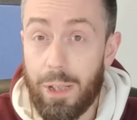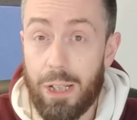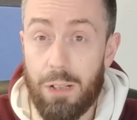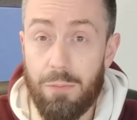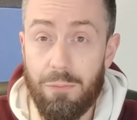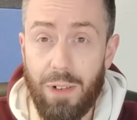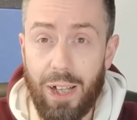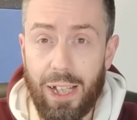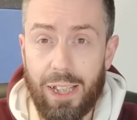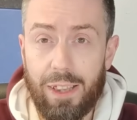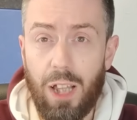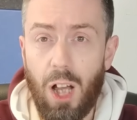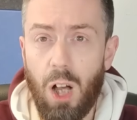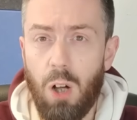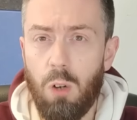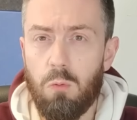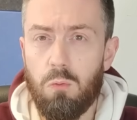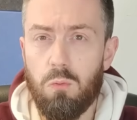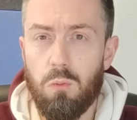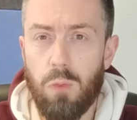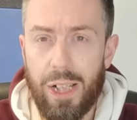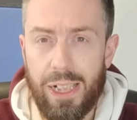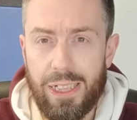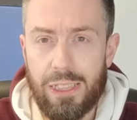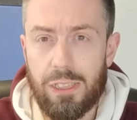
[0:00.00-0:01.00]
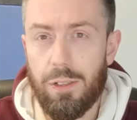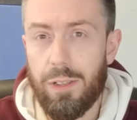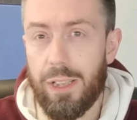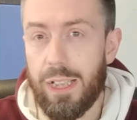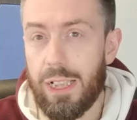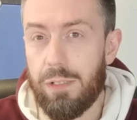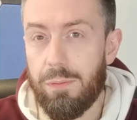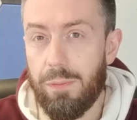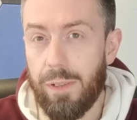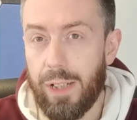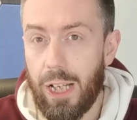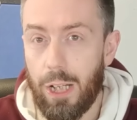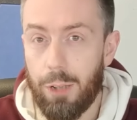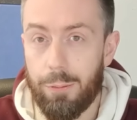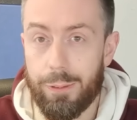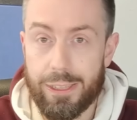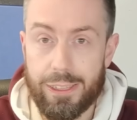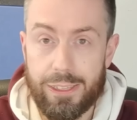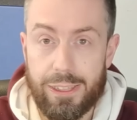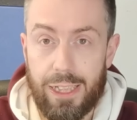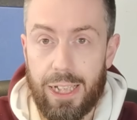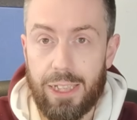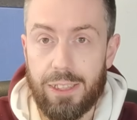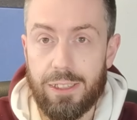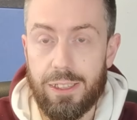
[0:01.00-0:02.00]
In fact, the whole reason this video
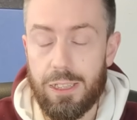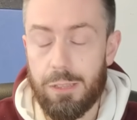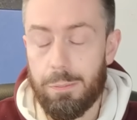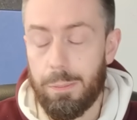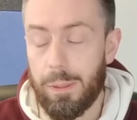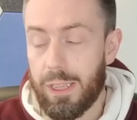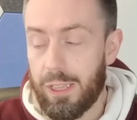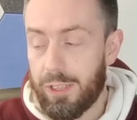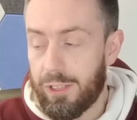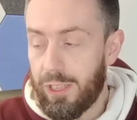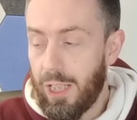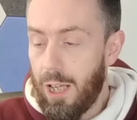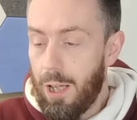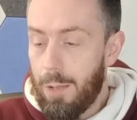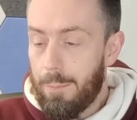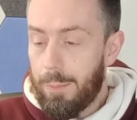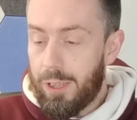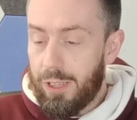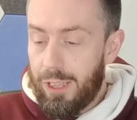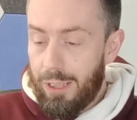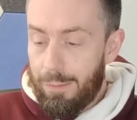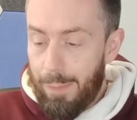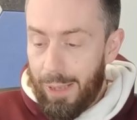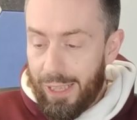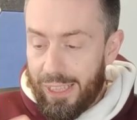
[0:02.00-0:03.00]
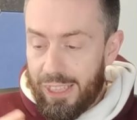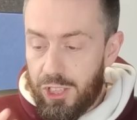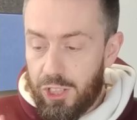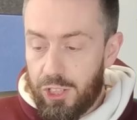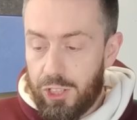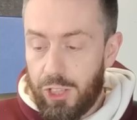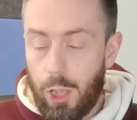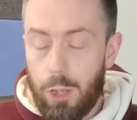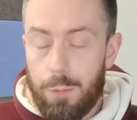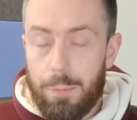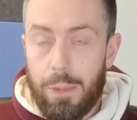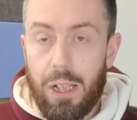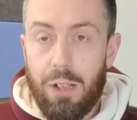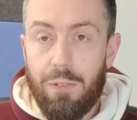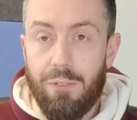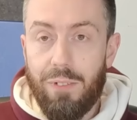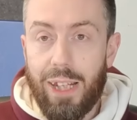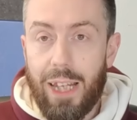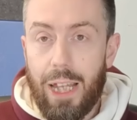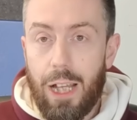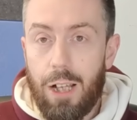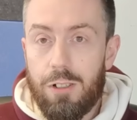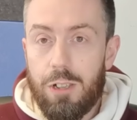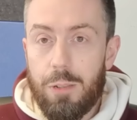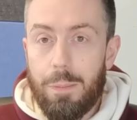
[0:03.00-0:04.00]
exists is because, because I made so many
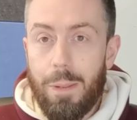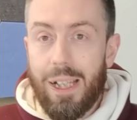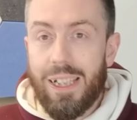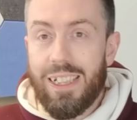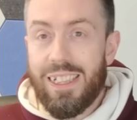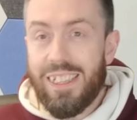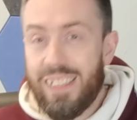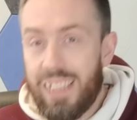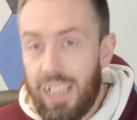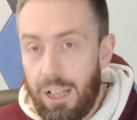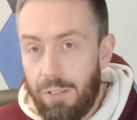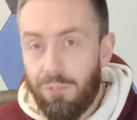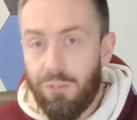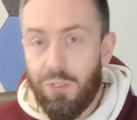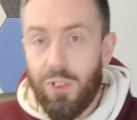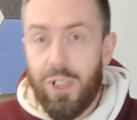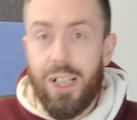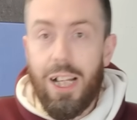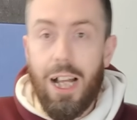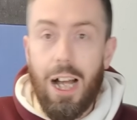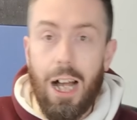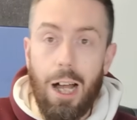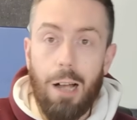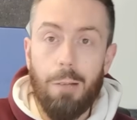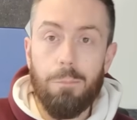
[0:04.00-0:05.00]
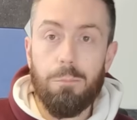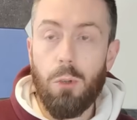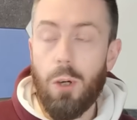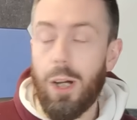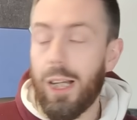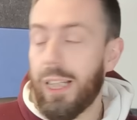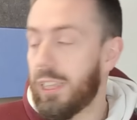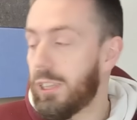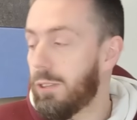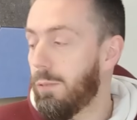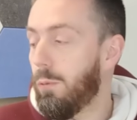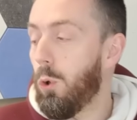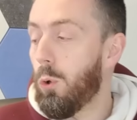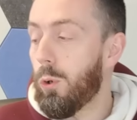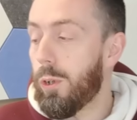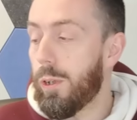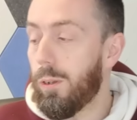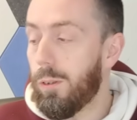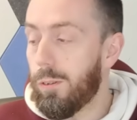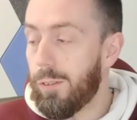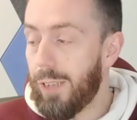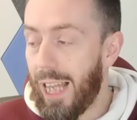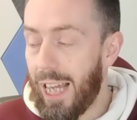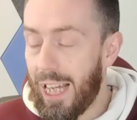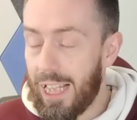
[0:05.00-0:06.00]
videos about different upgrades for
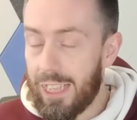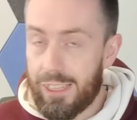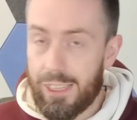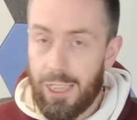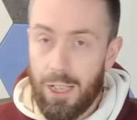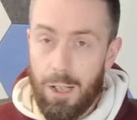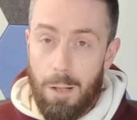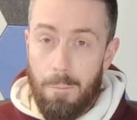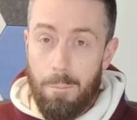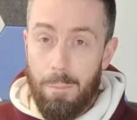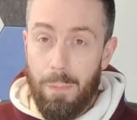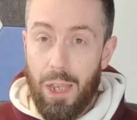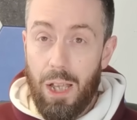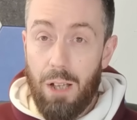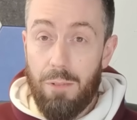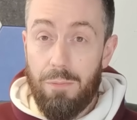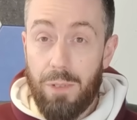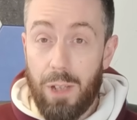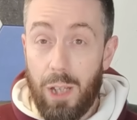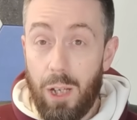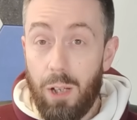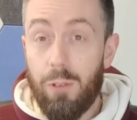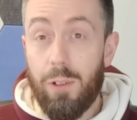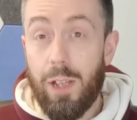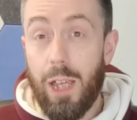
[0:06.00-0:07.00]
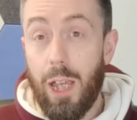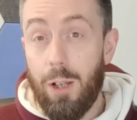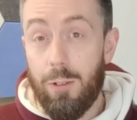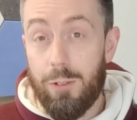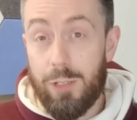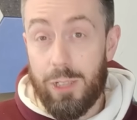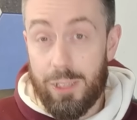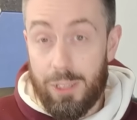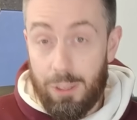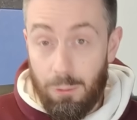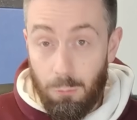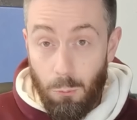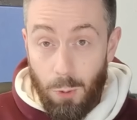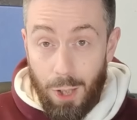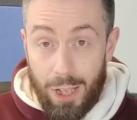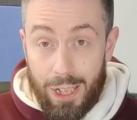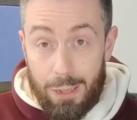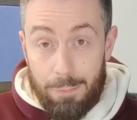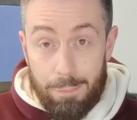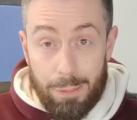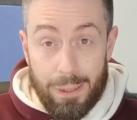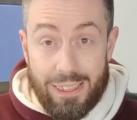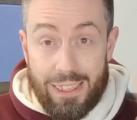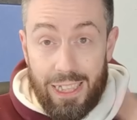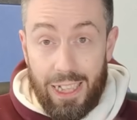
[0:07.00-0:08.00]
your NAS, a few users, and one
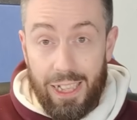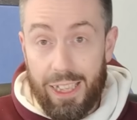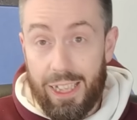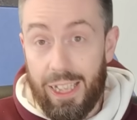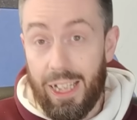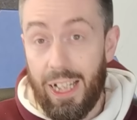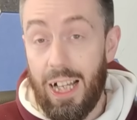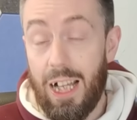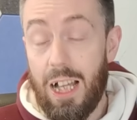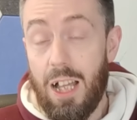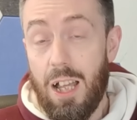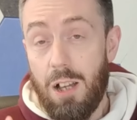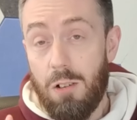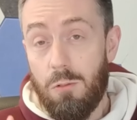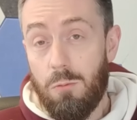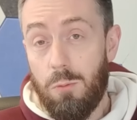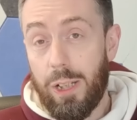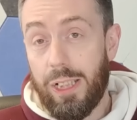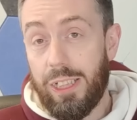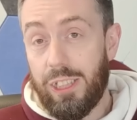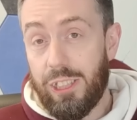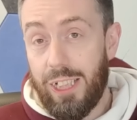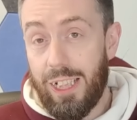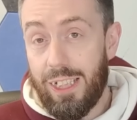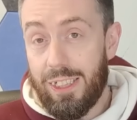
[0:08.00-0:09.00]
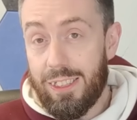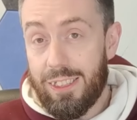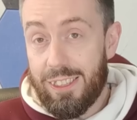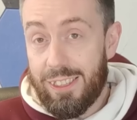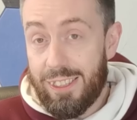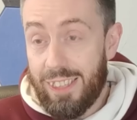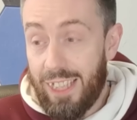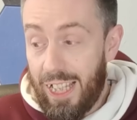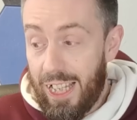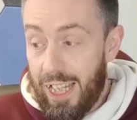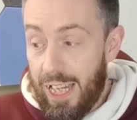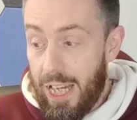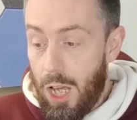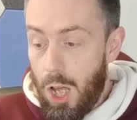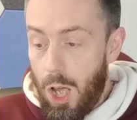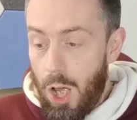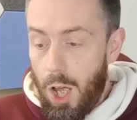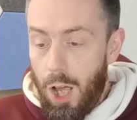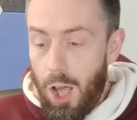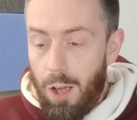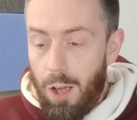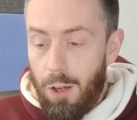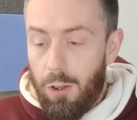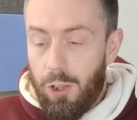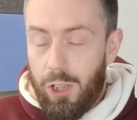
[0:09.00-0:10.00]
in particular, reached out to say,
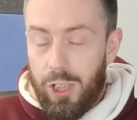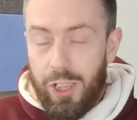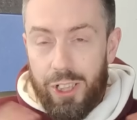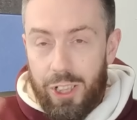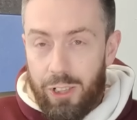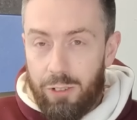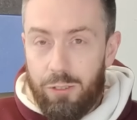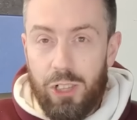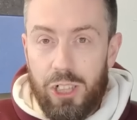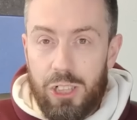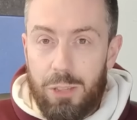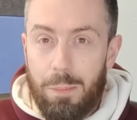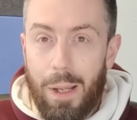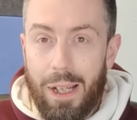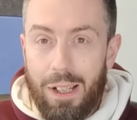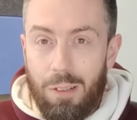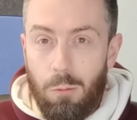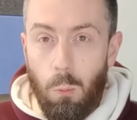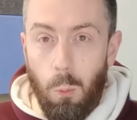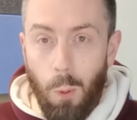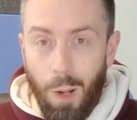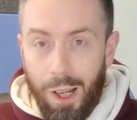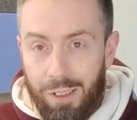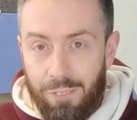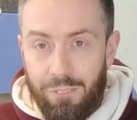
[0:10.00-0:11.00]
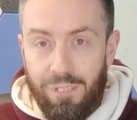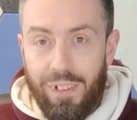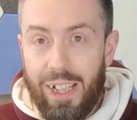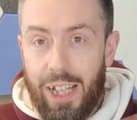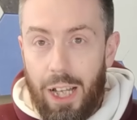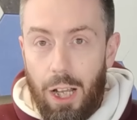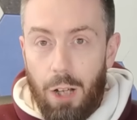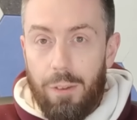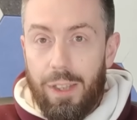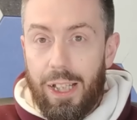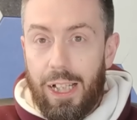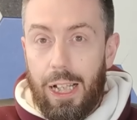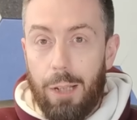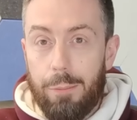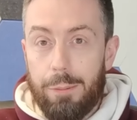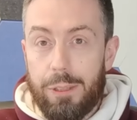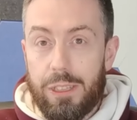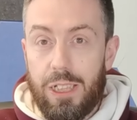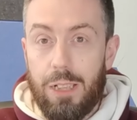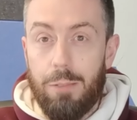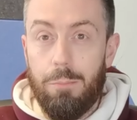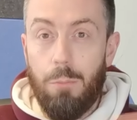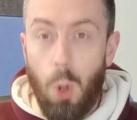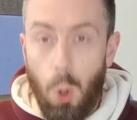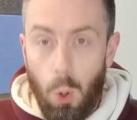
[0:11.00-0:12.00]
can you just make one video that
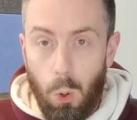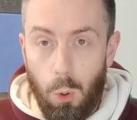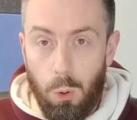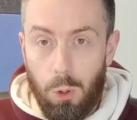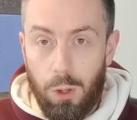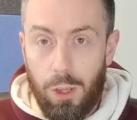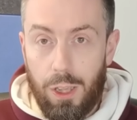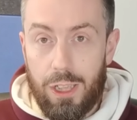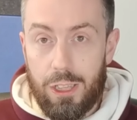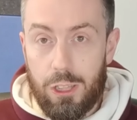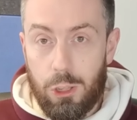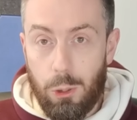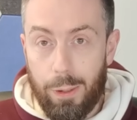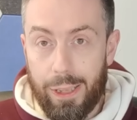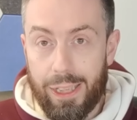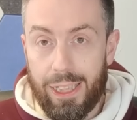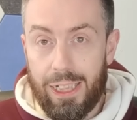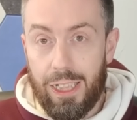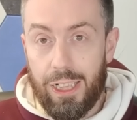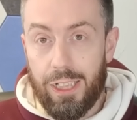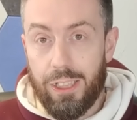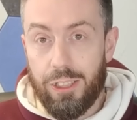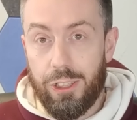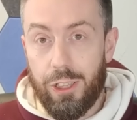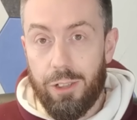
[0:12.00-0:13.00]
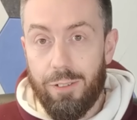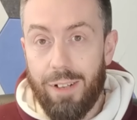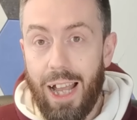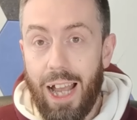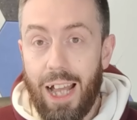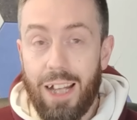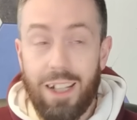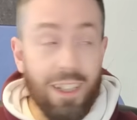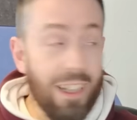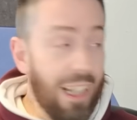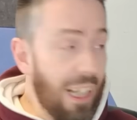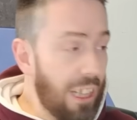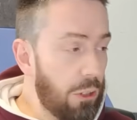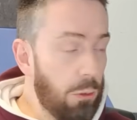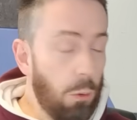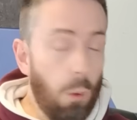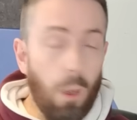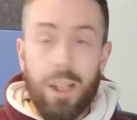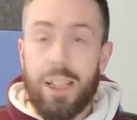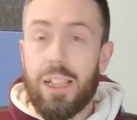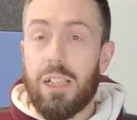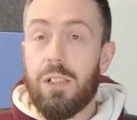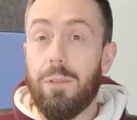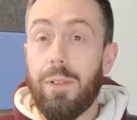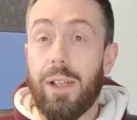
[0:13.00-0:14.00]
covers them all as quickly as you can? And that's
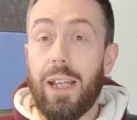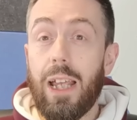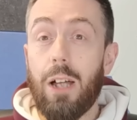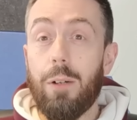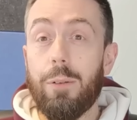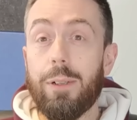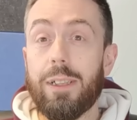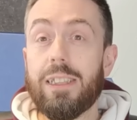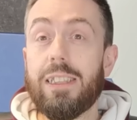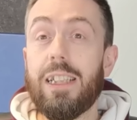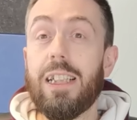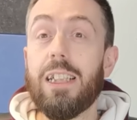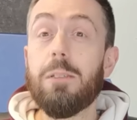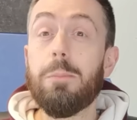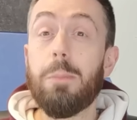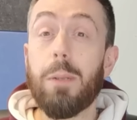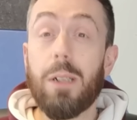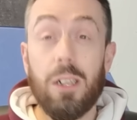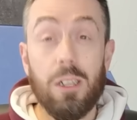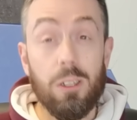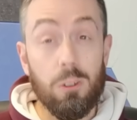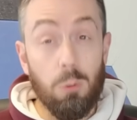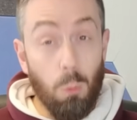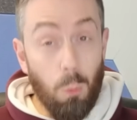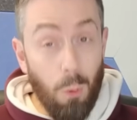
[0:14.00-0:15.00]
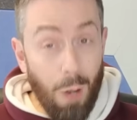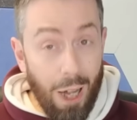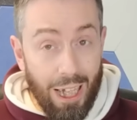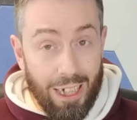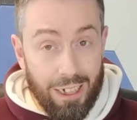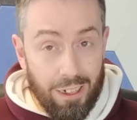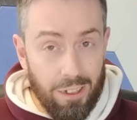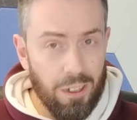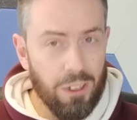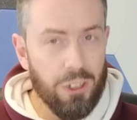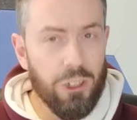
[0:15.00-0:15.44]
why this video exists, because one,